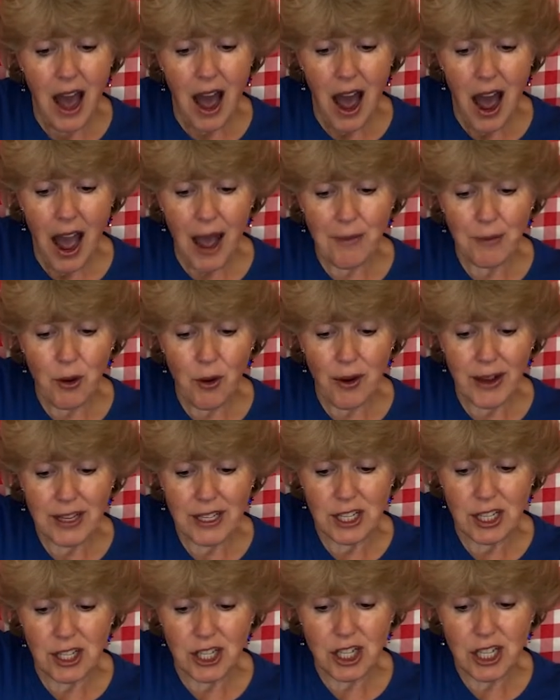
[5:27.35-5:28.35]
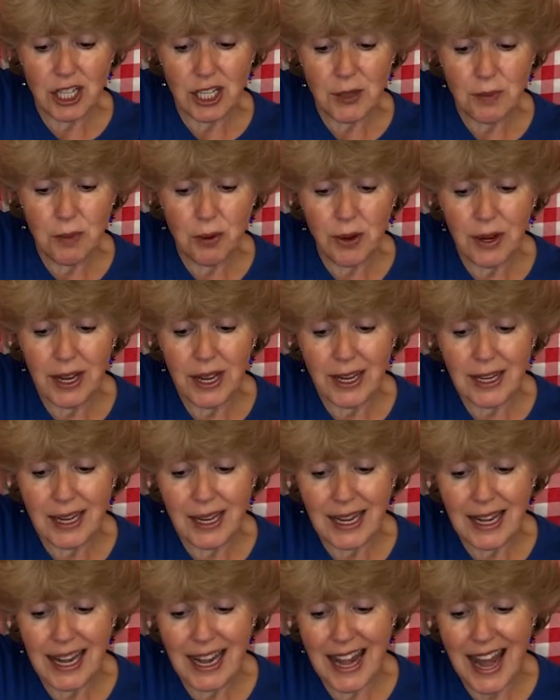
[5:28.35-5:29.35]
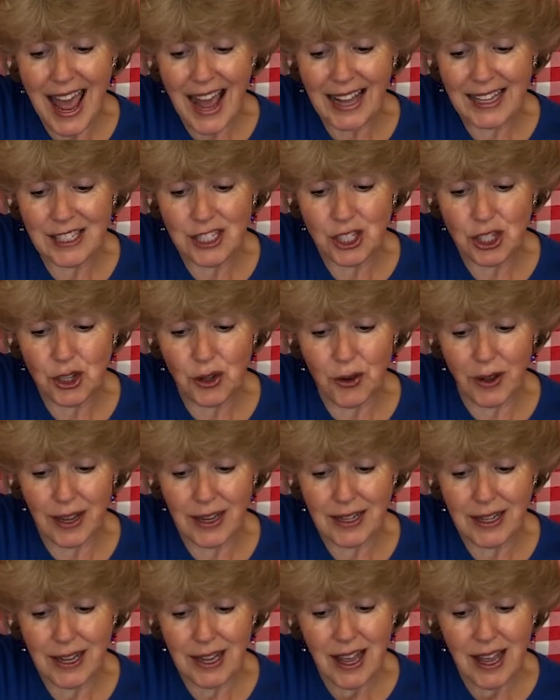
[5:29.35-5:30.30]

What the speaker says: I'm going to just put it next to it.